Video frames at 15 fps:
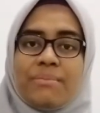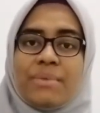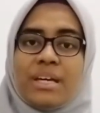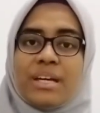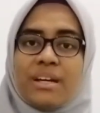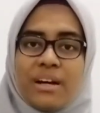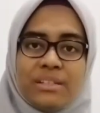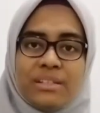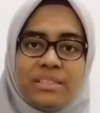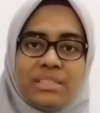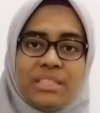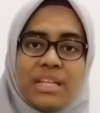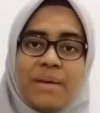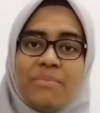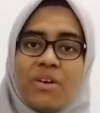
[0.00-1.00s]
because
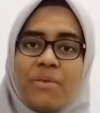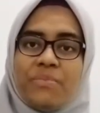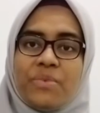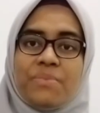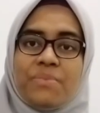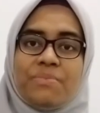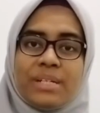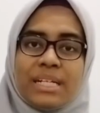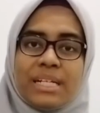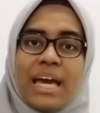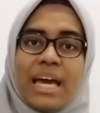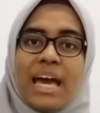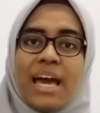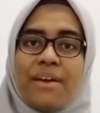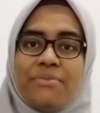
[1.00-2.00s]
some of people
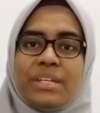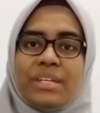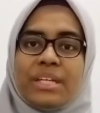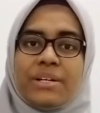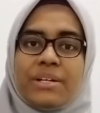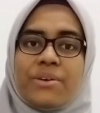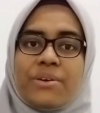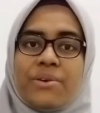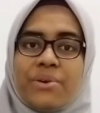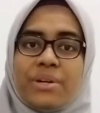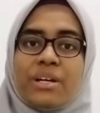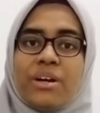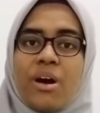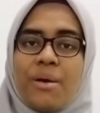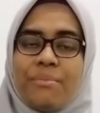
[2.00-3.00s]
have their
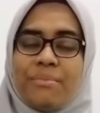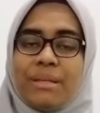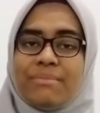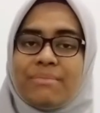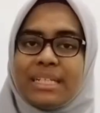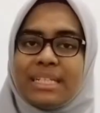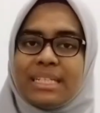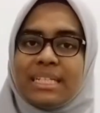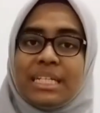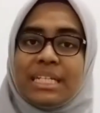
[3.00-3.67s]
own commitment,